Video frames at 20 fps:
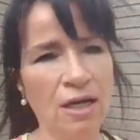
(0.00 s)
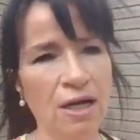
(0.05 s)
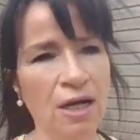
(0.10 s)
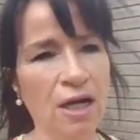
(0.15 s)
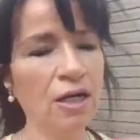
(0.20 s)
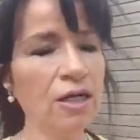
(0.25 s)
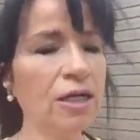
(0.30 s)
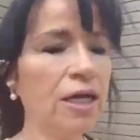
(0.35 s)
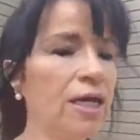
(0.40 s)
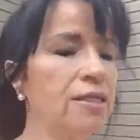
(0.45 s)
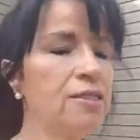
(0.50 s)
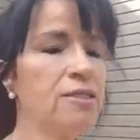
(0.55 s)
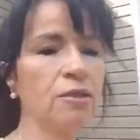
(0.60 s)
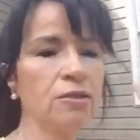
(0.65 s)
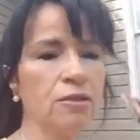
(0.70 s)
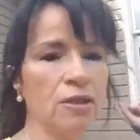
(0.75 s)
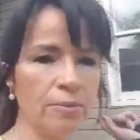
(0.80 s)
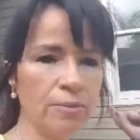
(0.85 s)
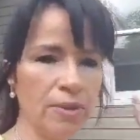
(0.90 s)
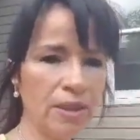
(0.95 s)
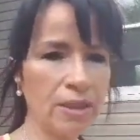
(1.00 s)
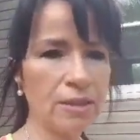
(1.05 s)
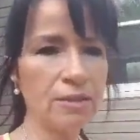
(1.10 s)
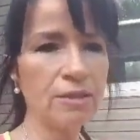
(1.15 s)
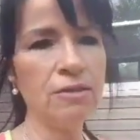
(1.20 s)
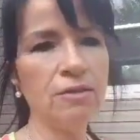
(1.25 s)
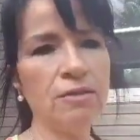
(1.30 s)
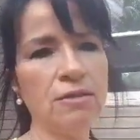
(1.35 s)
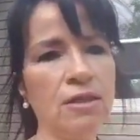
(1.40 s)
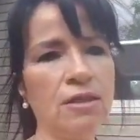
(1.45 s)
Okay, so let me get
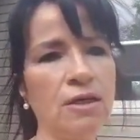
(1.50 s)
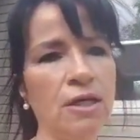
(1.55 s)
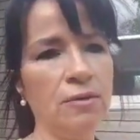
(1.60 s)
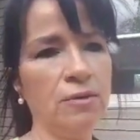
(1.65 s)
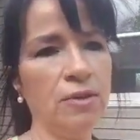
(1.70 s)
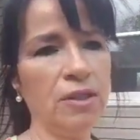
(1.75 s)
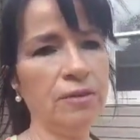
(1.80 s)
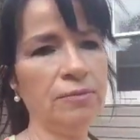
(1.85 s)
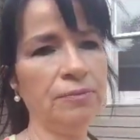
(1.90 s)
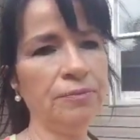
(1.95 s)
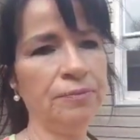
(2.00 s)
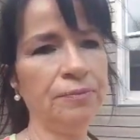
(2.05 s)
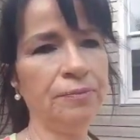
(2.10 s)
to the coating.